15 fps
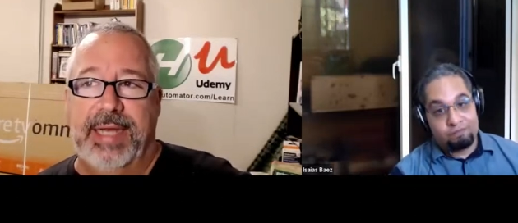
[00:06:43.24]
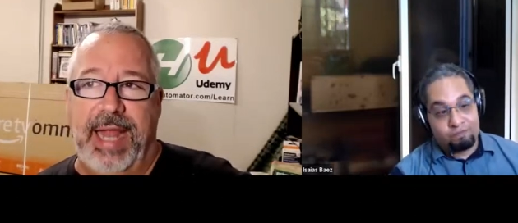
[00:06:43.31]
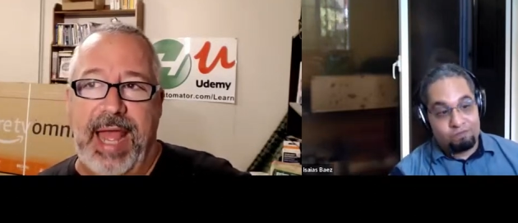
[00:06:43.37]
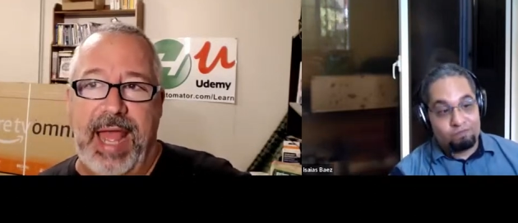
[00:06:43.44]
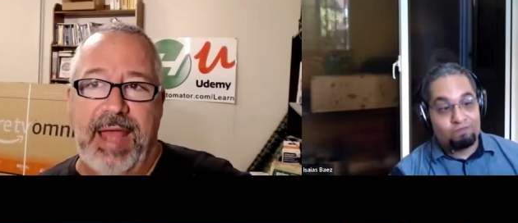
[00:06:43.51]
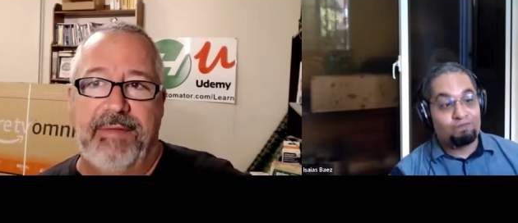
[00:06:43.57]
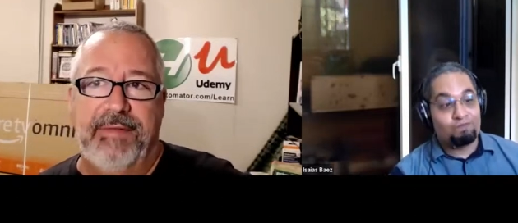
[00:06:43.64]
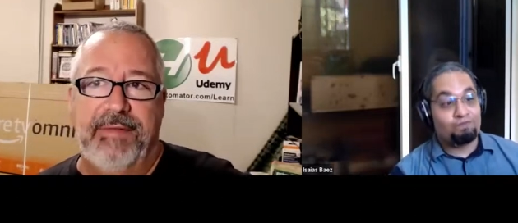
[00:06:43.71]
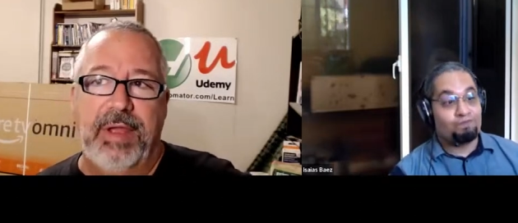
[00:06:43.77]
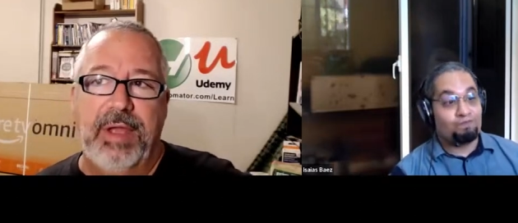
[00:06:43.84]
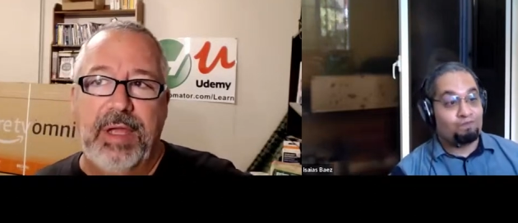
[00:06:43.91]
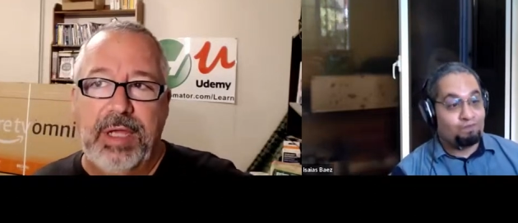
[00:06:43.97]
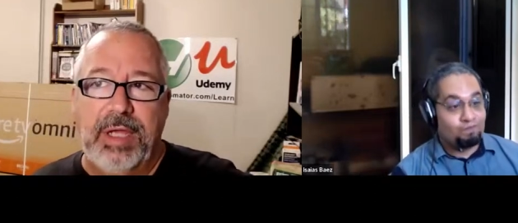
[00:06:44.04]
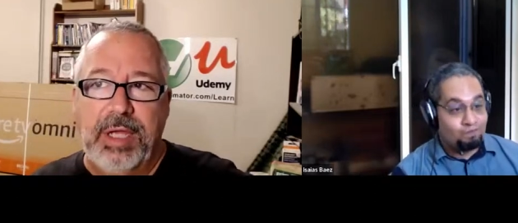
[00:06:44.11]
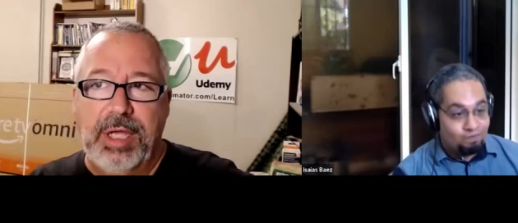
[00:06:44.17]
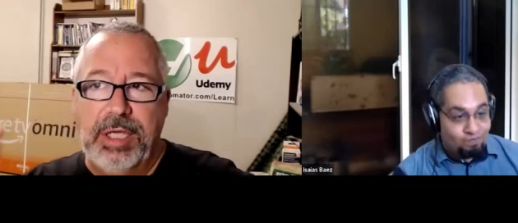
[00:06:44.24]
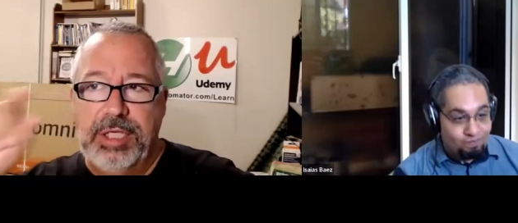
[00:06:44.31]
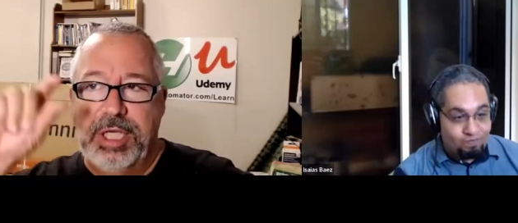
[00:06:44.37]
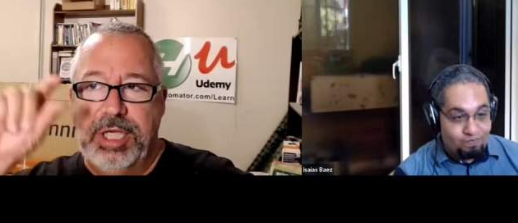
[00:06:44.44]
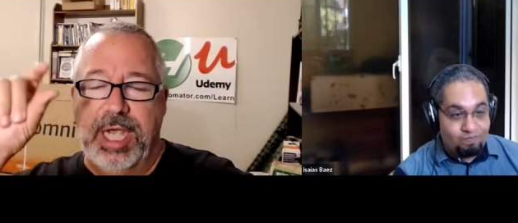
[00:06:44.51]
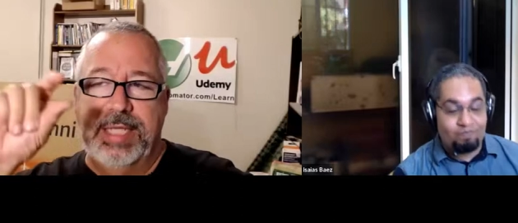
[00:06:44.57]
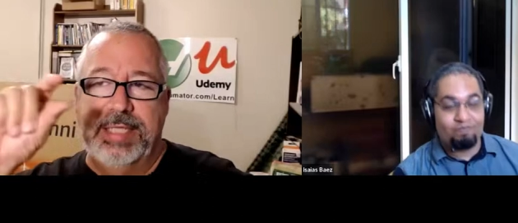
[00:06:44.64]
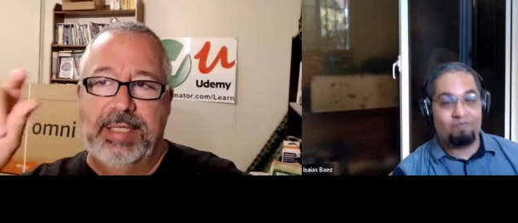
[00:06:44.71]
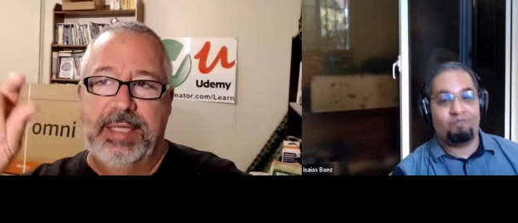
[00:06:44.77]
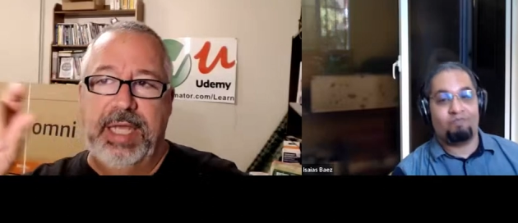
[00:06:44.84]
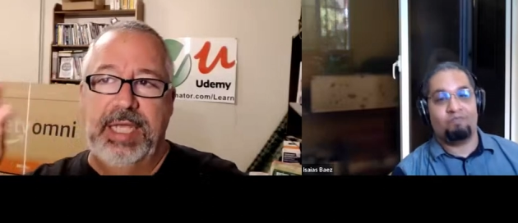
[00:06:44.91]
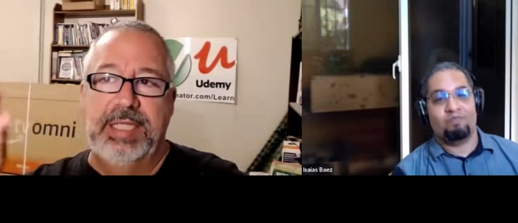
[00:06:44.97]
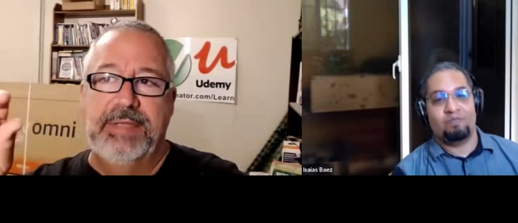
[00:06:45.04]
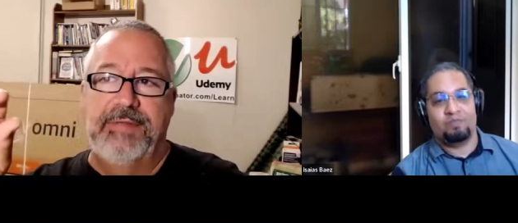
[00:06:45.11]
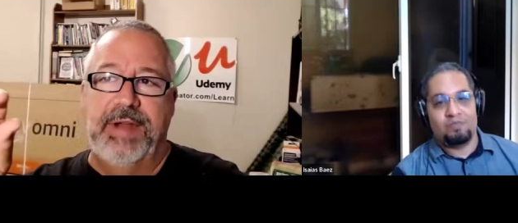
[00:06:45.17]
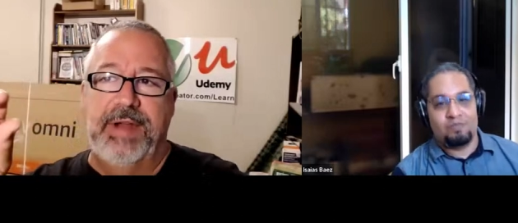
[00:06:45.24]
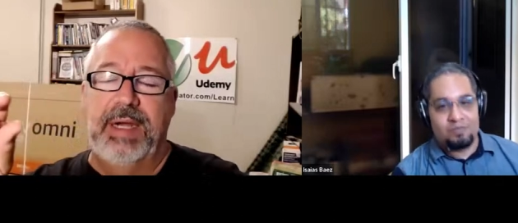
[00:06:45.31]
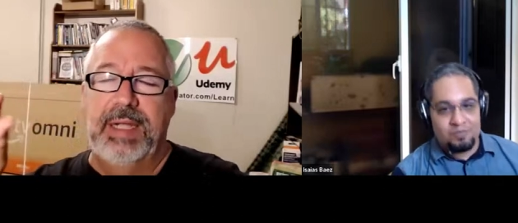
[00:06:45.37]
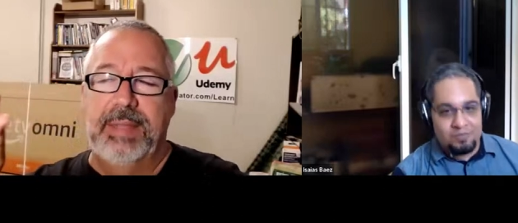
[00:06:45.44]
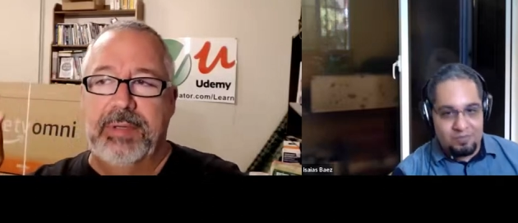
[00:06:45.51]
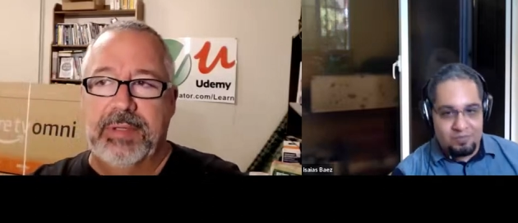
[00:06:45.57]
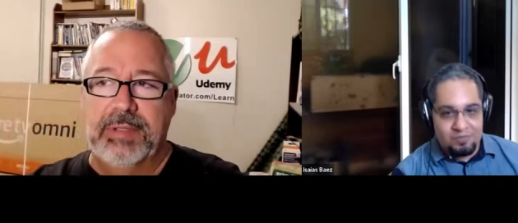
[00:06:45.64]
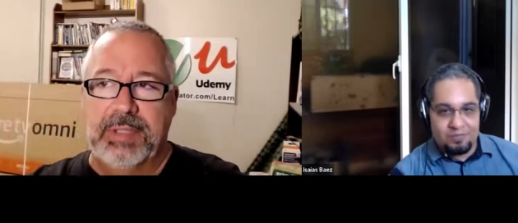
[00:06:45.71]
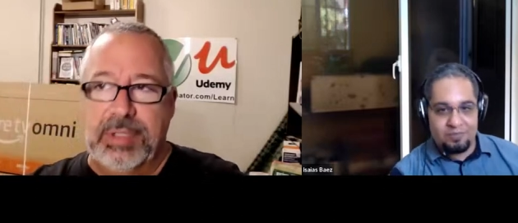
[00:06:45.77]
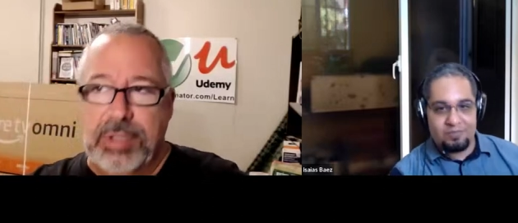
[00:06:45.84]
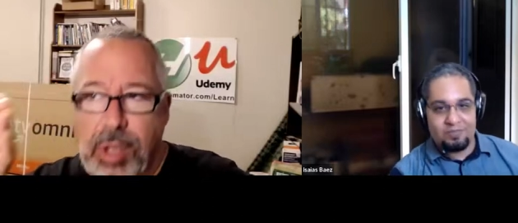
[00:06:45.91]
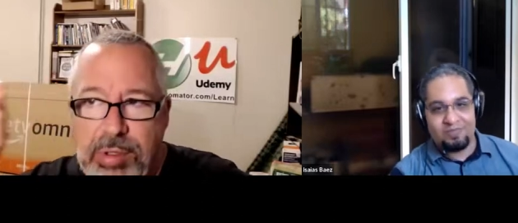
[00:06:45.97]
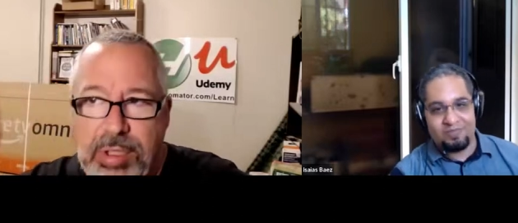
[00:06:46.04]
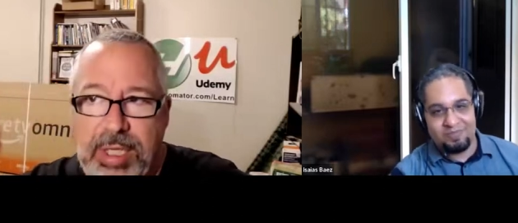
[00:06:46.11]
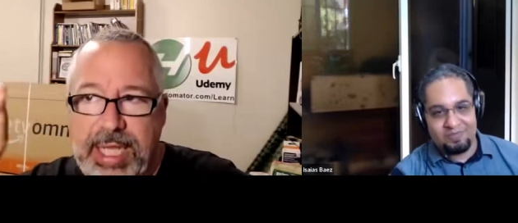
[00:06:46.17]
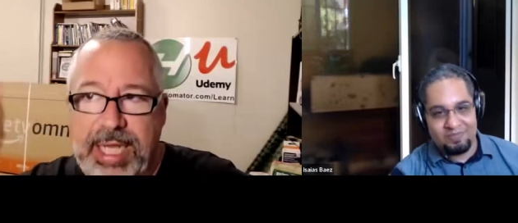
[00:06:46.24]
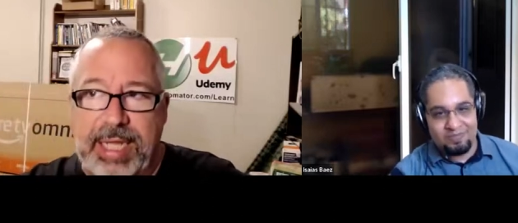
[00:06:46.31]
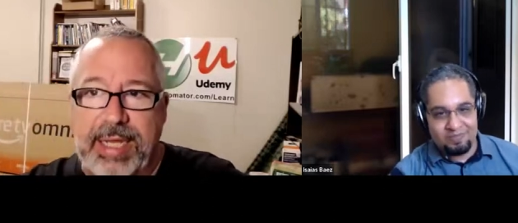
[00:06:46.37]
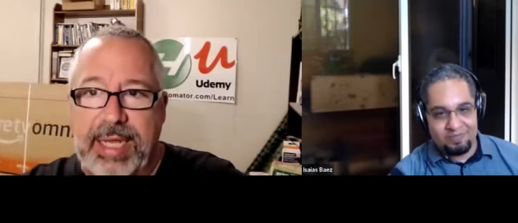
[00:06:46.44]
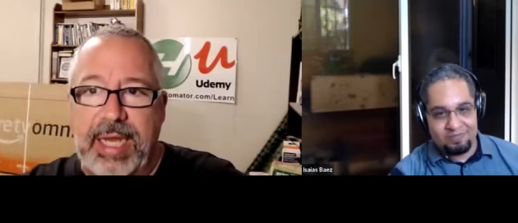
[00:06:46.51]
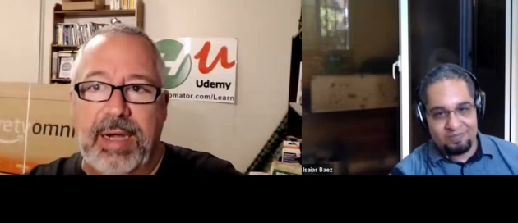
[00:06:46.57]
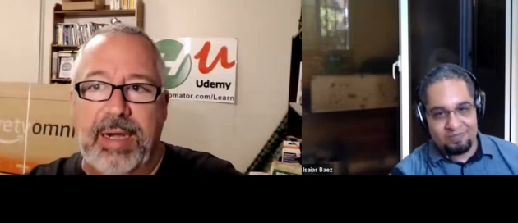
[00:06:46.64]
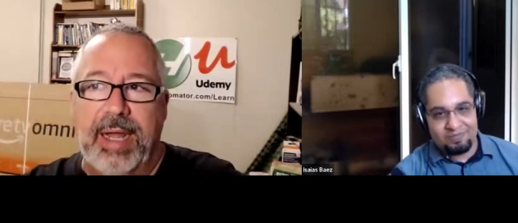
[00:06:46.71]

Speaker 1: and have just these variables locally in here.